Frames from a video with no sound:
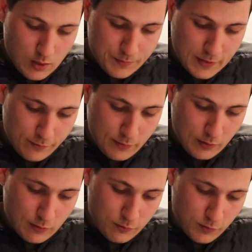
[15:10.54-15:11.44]
I'm definitely
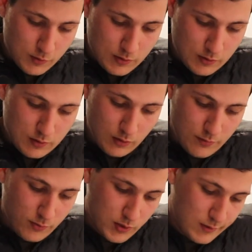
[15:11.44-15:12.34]
looking forward to the
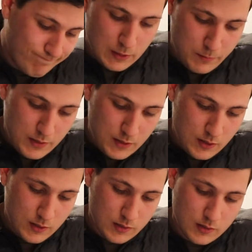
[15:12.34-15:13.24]
delivery. It'll be
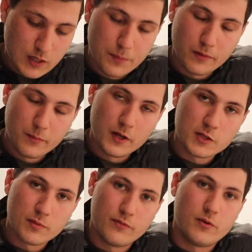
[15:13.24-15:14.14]
a couple of
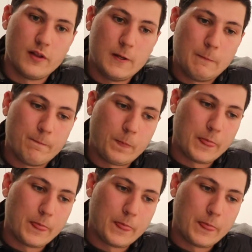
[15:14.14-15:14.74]
months before then.